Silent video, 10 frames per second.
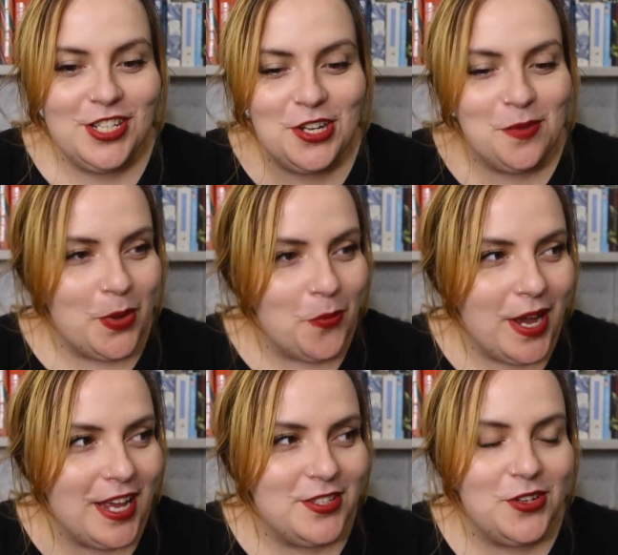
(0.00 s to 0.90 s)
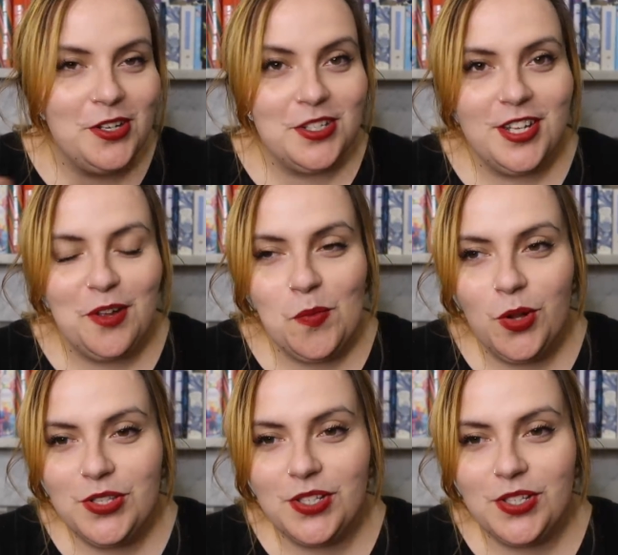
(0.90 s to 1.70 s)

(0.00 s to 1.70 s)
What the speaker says: and you could be aware so you could go to certain ones,